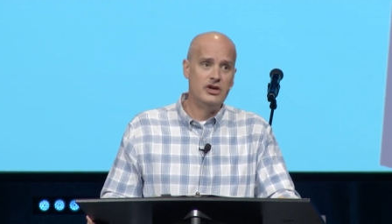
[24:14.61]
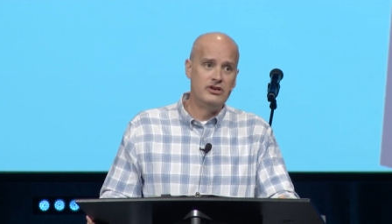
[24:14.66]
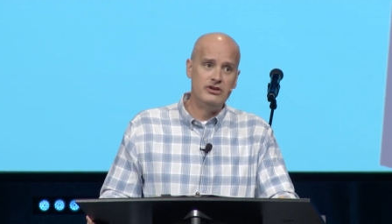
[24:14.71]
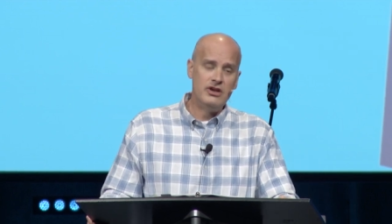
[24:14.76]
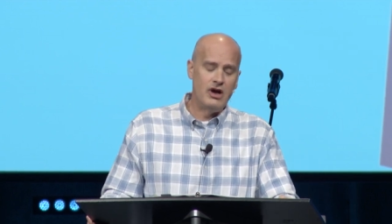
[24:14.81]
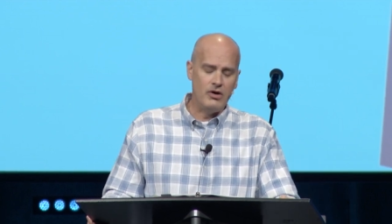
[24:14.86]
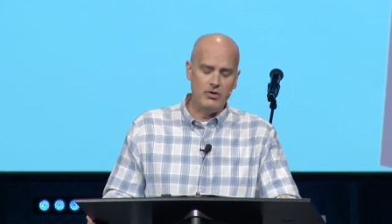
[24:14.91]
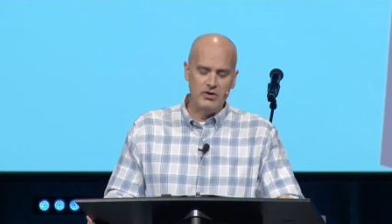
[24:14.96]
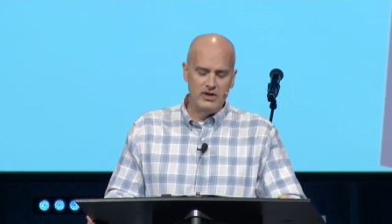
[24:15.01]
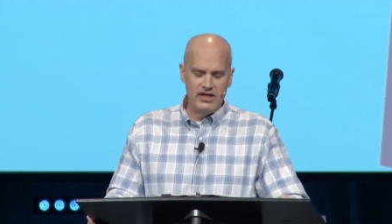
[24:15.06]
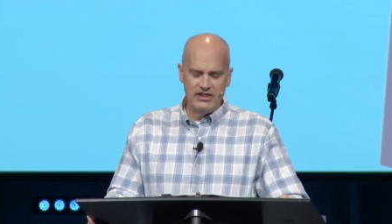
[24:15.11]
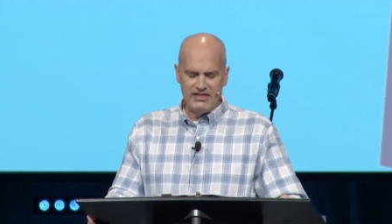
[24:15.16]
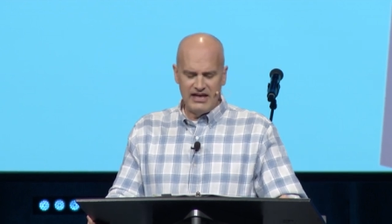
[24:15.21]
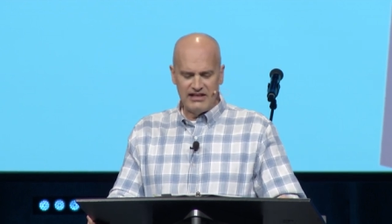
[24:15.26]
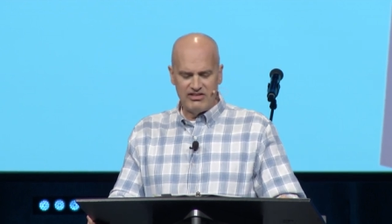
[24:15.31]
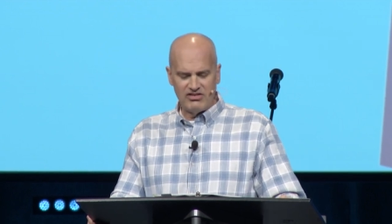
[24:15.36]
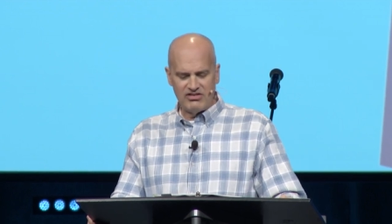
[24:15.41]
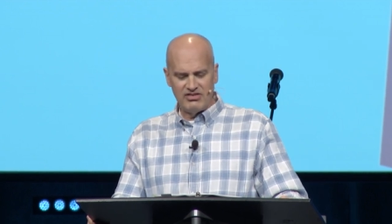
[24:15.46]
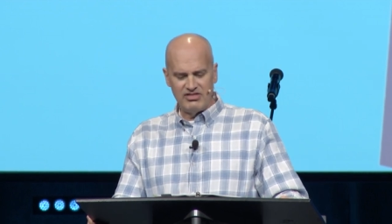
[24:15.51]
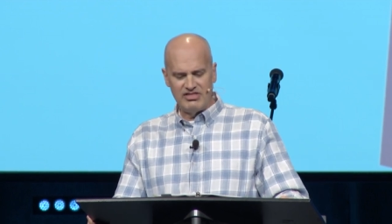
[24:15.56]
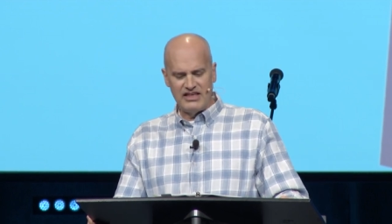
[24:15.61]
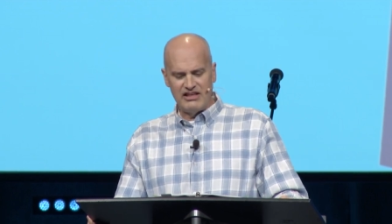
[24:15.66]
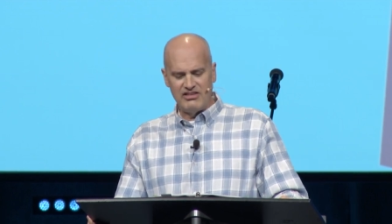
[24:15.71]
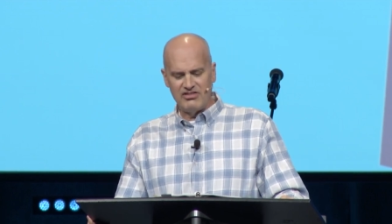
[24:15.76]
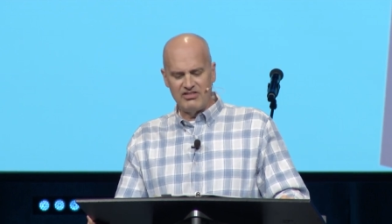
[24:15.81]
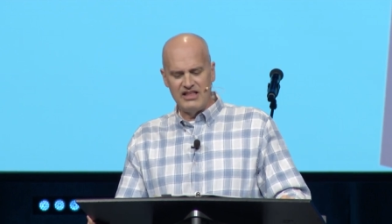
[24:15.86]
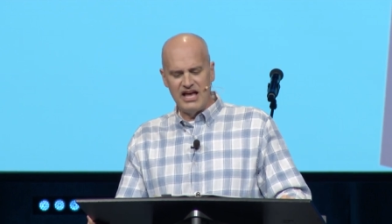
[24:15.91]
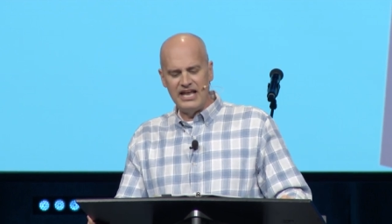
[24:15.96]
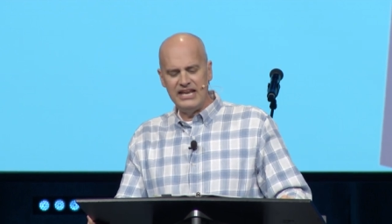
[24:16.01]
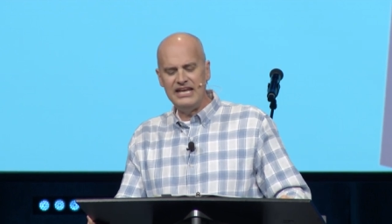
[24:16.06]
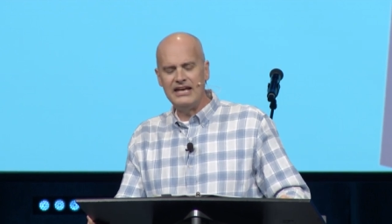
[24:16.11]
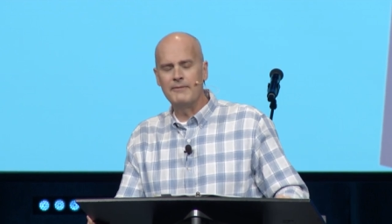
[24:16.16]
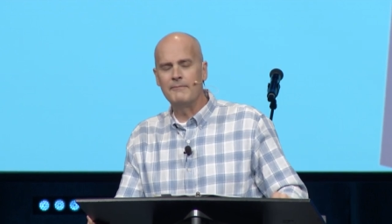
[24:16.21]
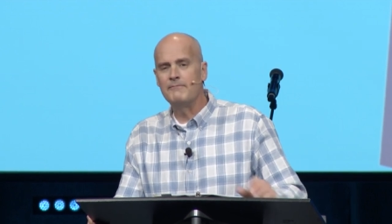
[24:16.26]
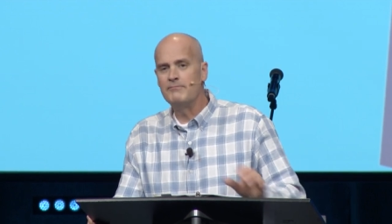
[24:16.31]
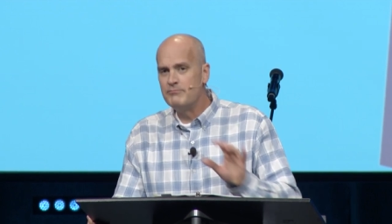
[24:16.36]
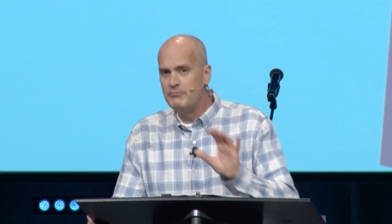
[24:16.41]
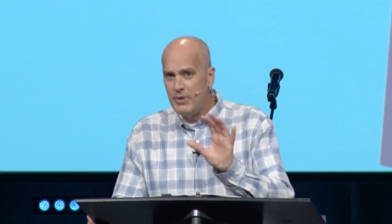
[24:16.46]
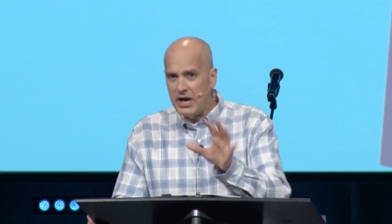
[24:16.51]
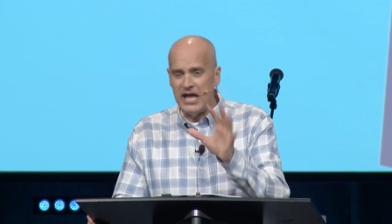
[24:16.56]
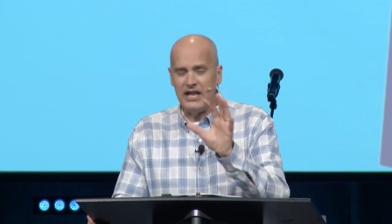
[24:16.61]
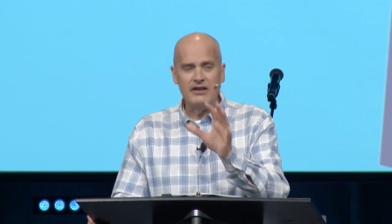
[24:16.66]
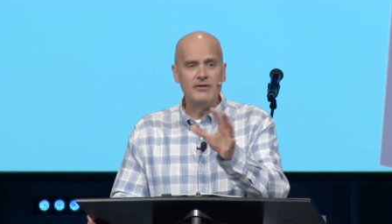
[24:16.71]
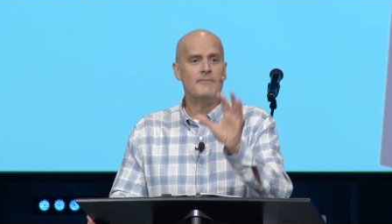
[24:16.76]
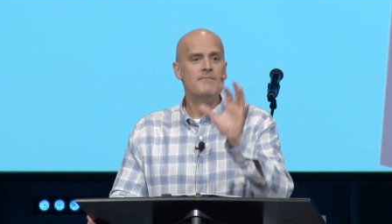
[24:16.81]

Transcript: No, that's, that's not it. But